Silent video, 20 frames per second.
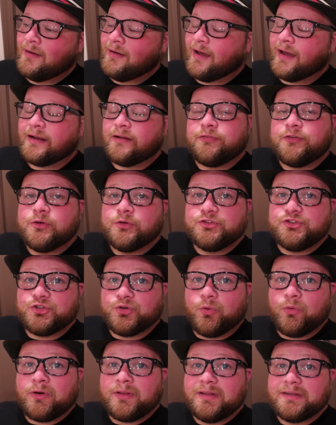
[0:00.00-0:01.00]
And if you
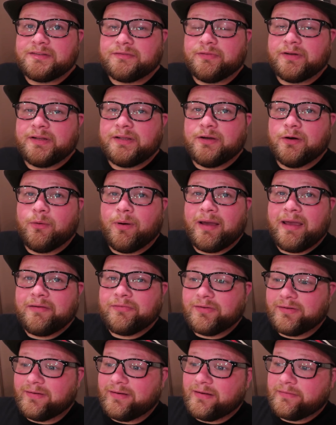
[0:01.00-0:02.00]
enjoyed this video, I
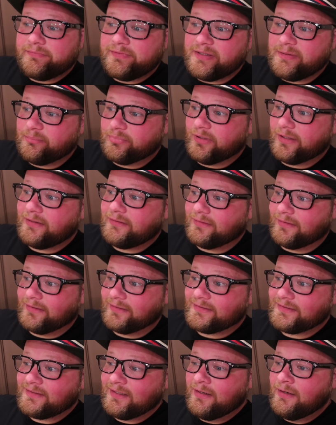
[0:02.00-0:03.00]
have a nifty
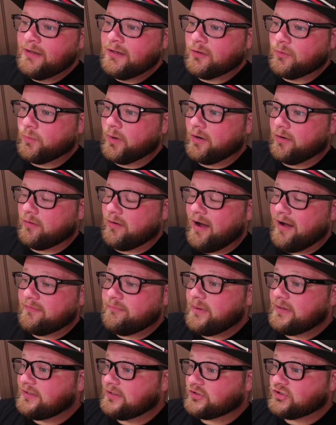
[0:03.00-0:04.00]
playlist where I've
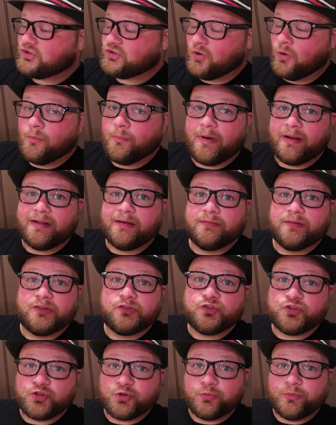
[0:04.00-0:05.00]
been to so many of
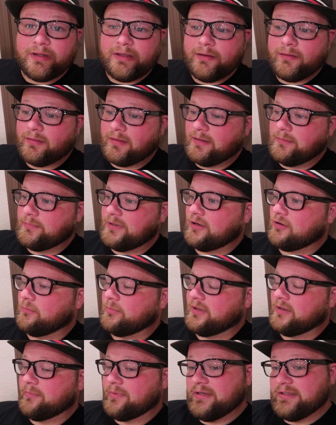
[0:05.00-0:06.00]
these unique themed
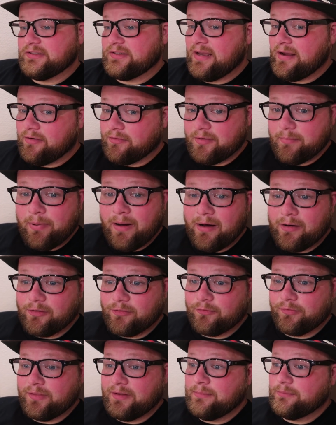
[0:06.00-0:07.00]
Airbnbs, Harry
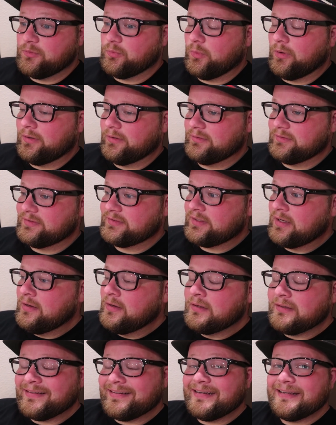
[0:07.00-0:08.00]
Potter themed ones,
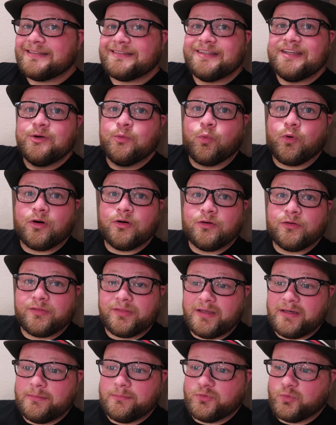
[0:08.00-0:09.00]
Disney World
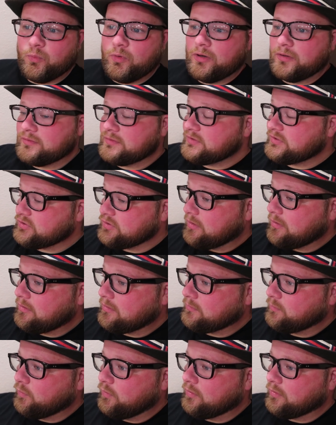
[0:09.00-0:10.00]
themed ones,
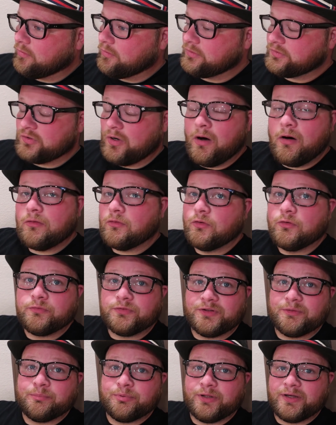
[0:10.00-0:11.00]
Star Wars, all
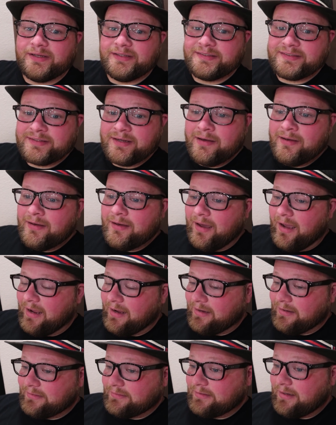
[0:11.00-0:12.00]
over the place.
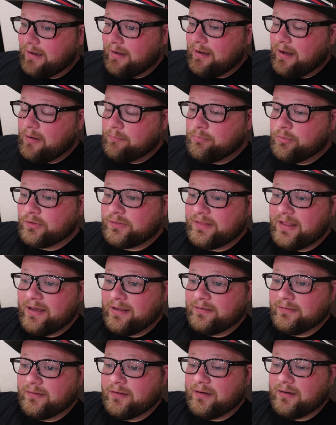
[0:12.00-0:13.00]
And uh, I'll put
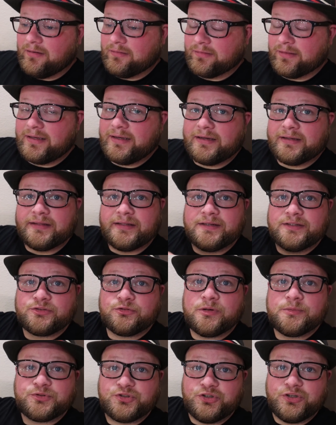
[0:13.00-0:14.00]
that uh, link in the
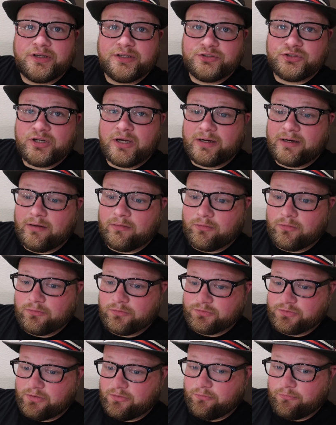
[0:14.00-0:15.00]
description. You can check out all
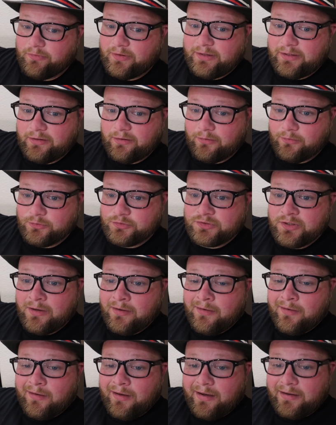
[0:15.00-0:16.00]
those other videos.
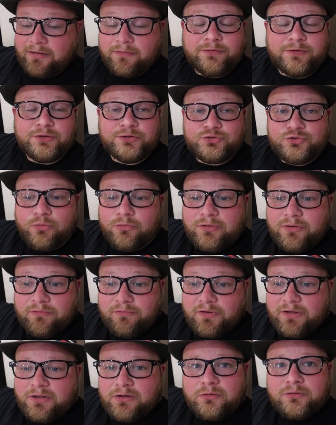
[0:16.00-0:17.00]
And if you enjoyed the
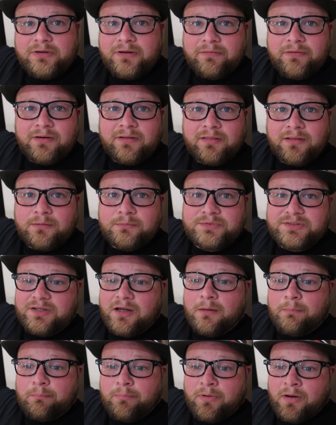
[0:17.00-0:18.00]
video, give it a thumbs
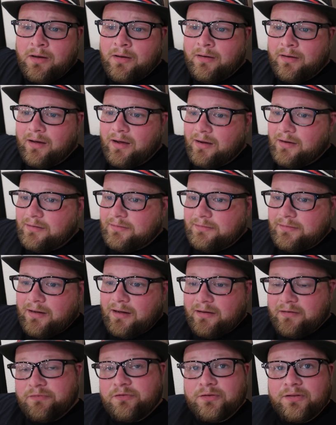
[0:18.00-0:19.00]
up. And uh,
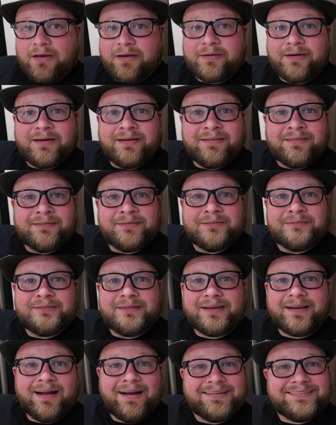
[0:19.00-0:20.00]
if you like
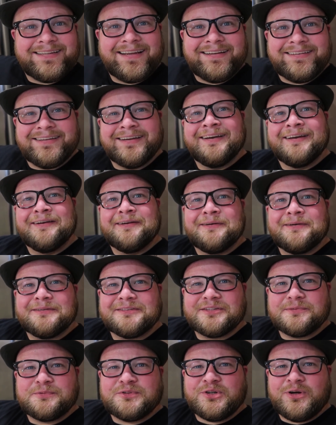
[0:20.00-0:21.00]
the content,
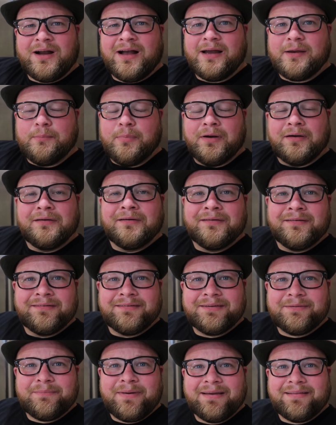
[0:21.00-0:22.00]
subscribe
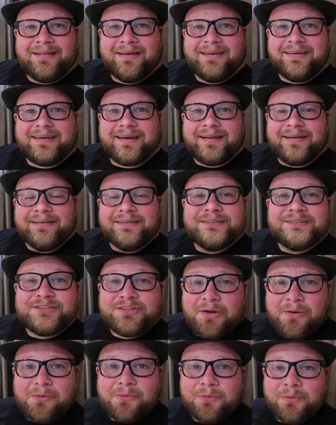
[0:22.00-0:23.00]
you might like it.
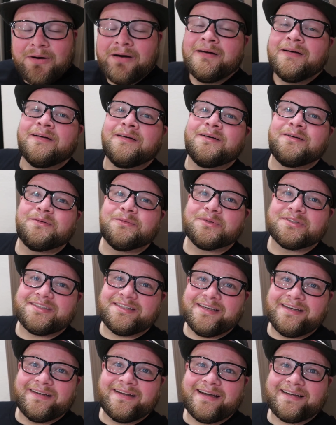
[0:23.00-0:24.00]
So, we'll
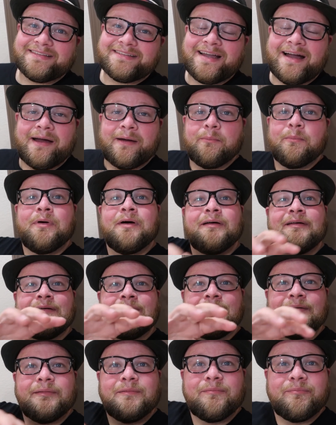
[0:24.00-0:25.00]
see you next time.
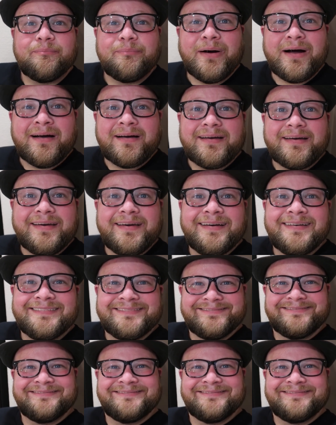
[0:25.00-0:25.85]
Bye!